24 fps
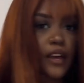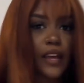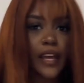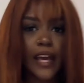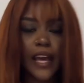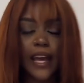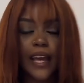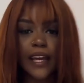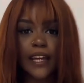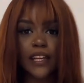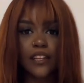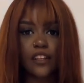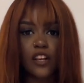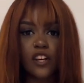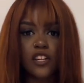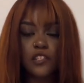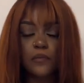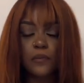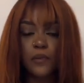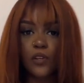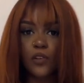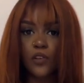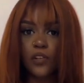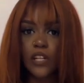Okay, last
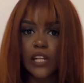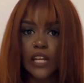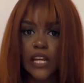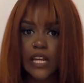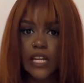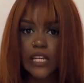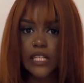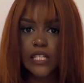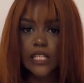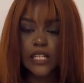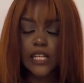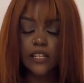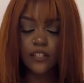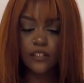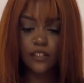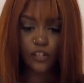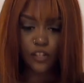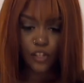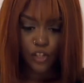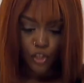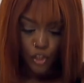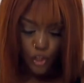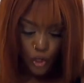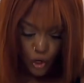but not least, these are
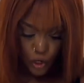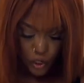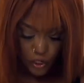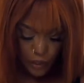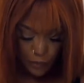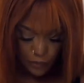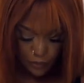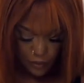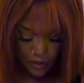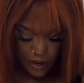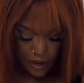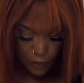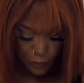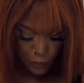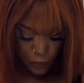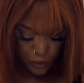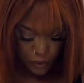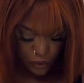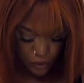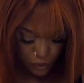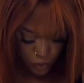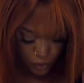the chocolate brown ones